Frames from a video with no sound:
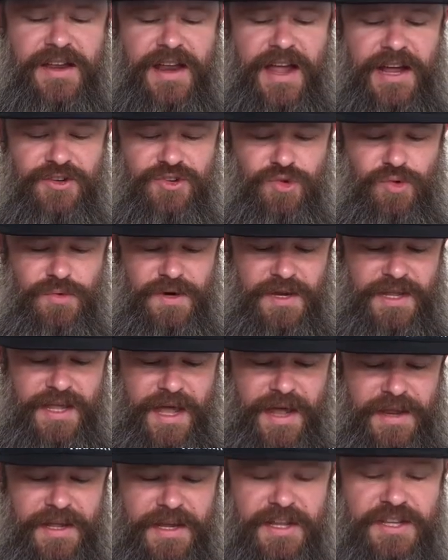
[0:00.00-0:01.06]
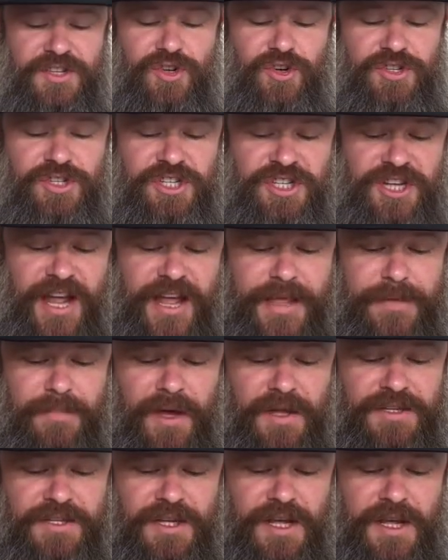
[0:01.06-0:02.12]
natural and organic. It's got shea
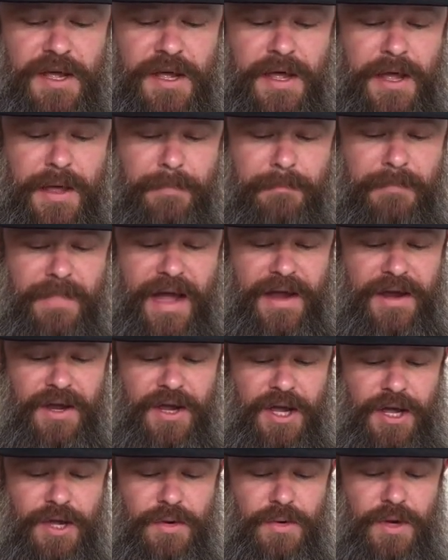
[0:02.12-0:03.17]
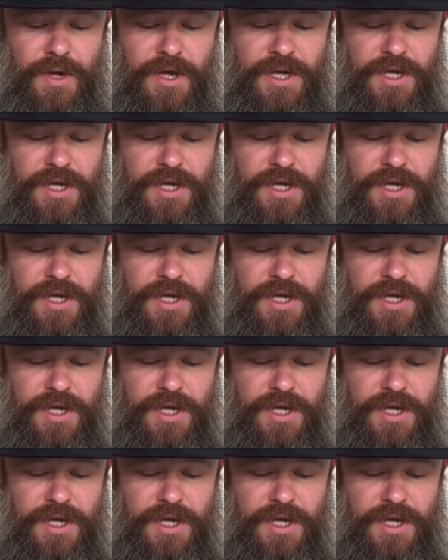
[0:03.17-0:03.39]
butter, mango,